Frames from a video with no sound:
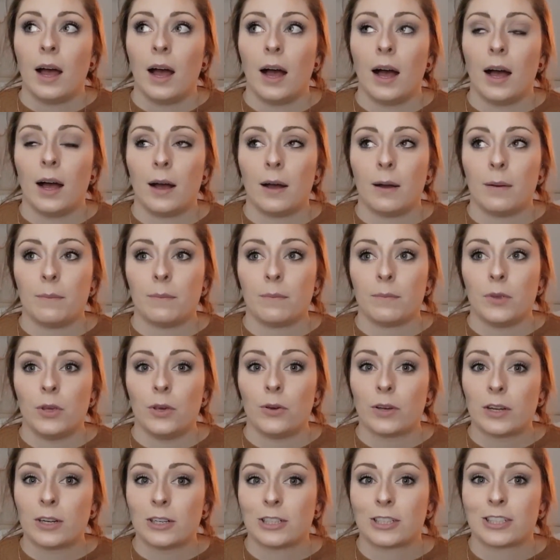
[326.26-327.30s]

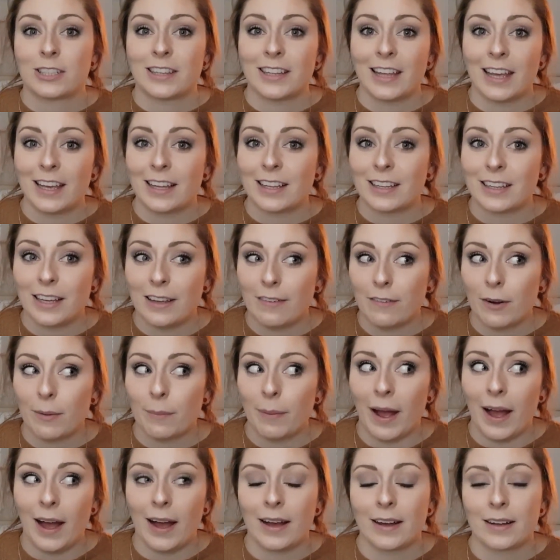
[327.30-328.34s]
You can just like leave your
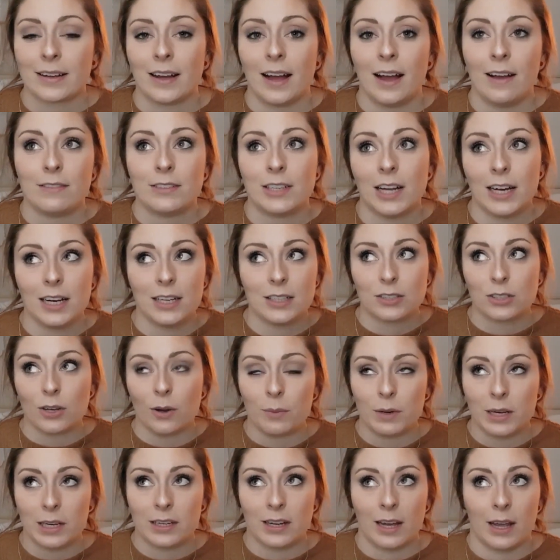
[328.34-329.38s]
bag. I've done it so
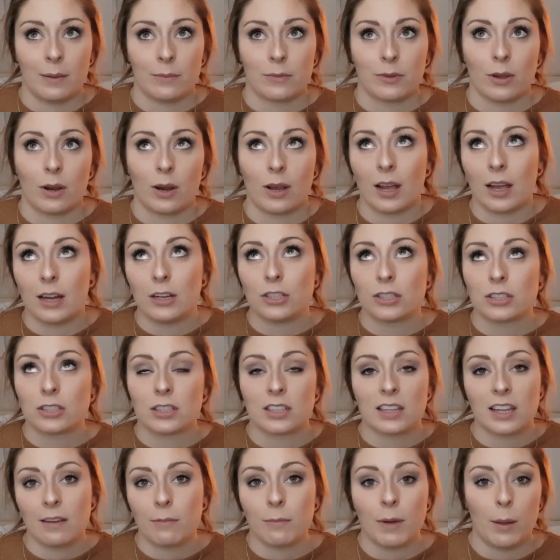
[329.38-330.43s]
many times. Like I just
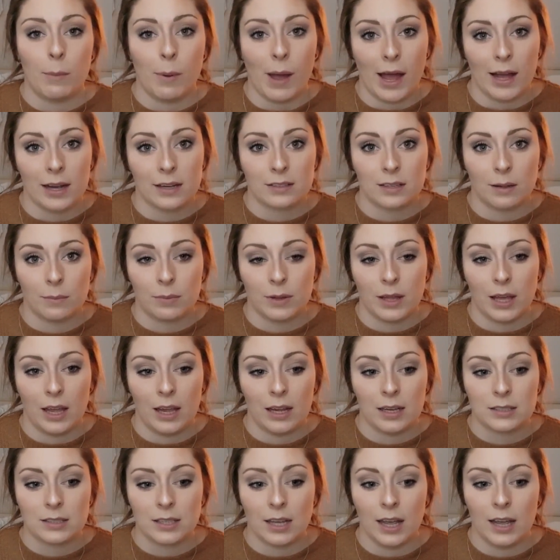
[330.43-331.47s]
leave my bag
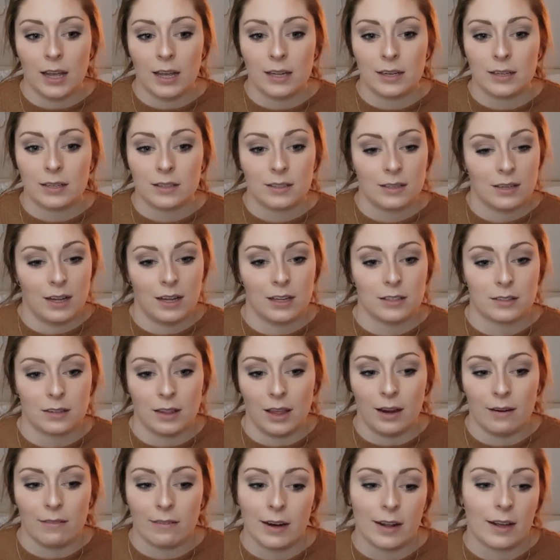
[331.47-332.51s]
someplace and it's
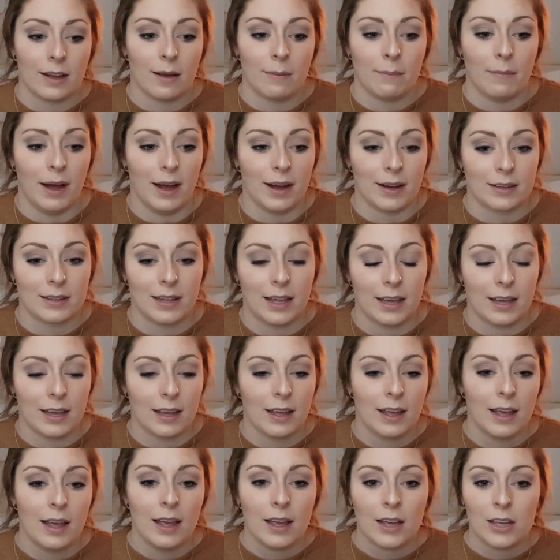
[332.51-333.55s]
there when I come back. Like
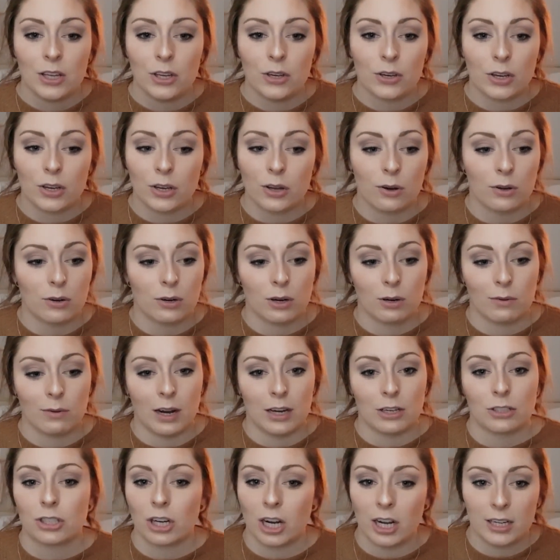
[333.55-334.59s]
you can go to a
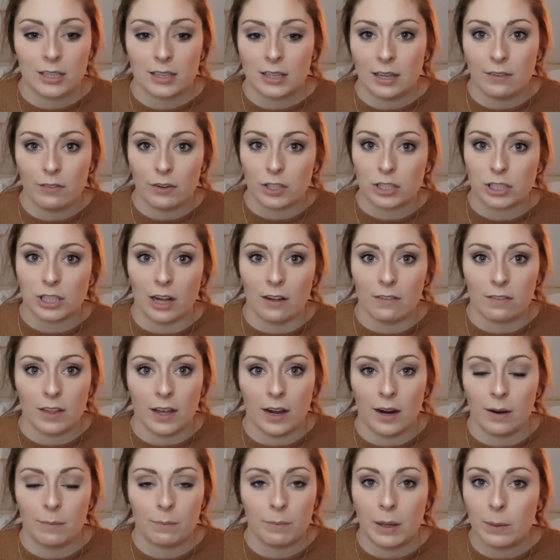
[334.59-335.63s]
restaurant and leave your stuff
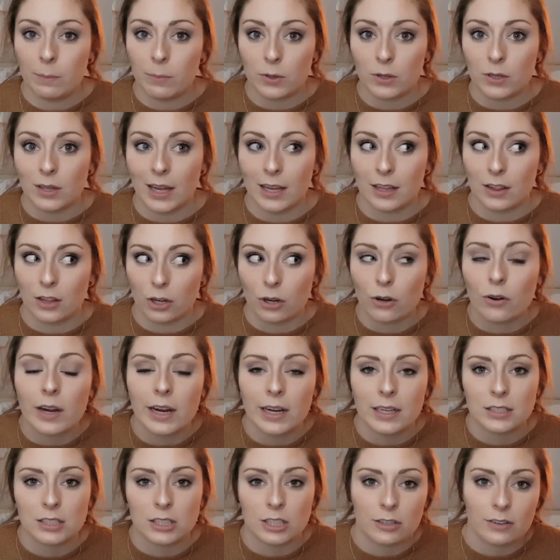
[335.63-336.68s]
there. People, like the
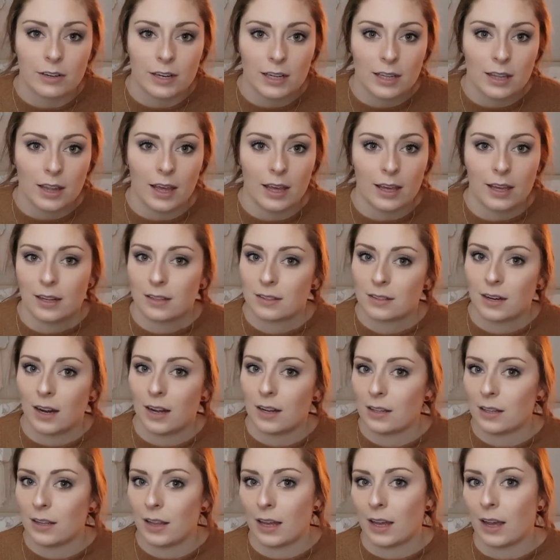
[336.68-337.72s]
Koreans do it. Like it's
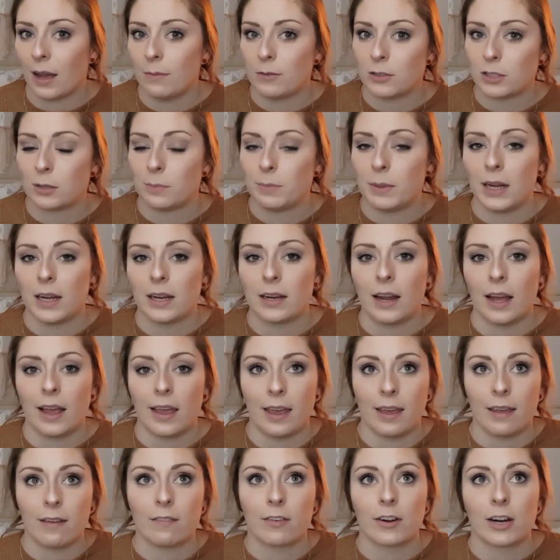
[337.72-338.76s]
not like I'm just being
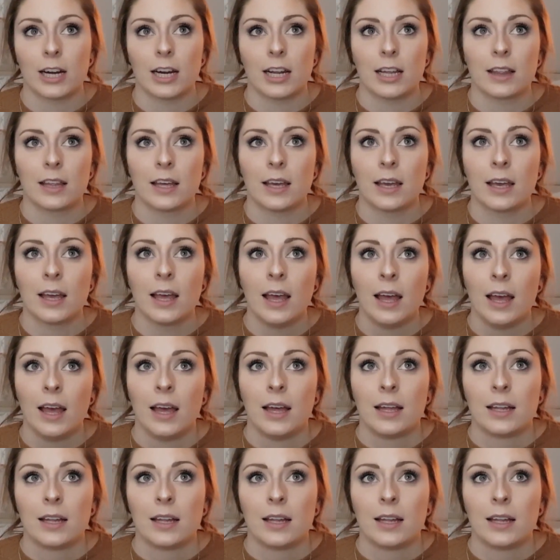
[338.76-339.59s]
naive or anything.